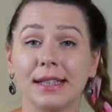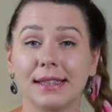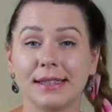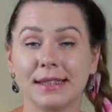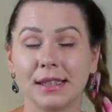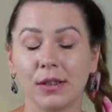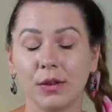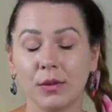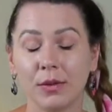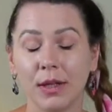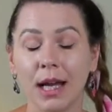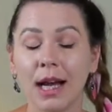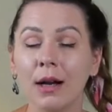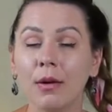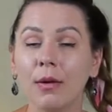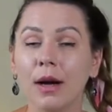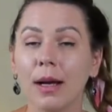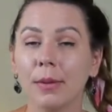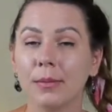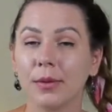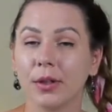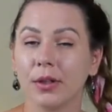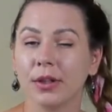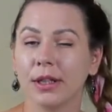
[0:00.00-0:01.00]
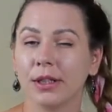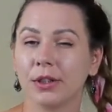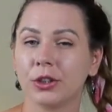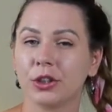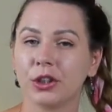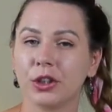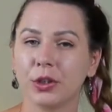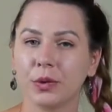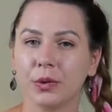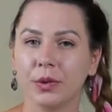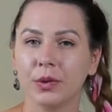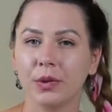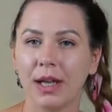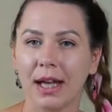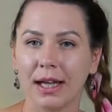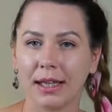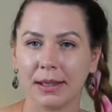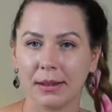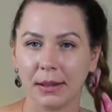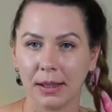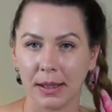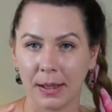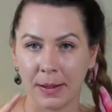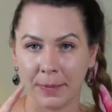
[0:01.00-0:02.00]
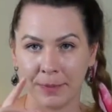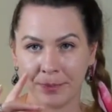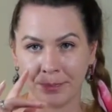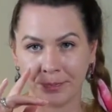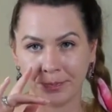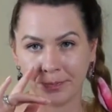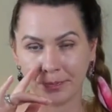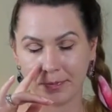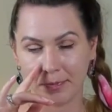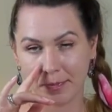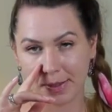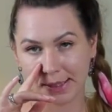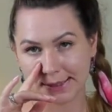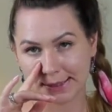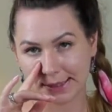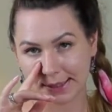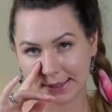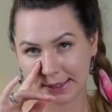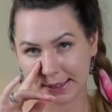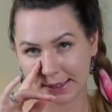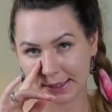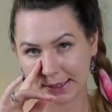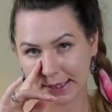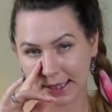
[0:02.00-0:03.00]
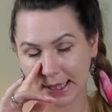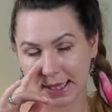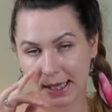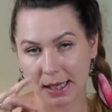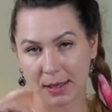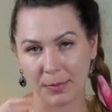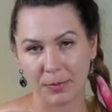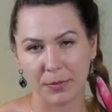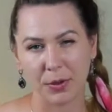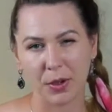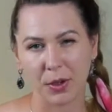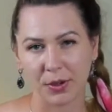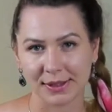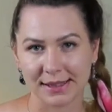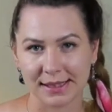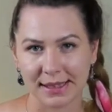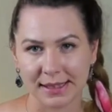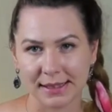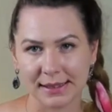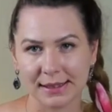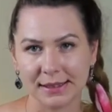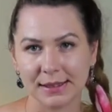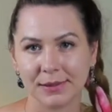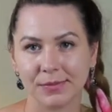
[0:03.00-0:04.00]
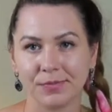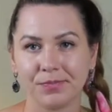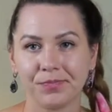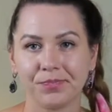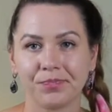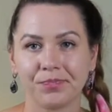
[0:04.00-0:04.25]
so now I'm gonna show you like basically the process.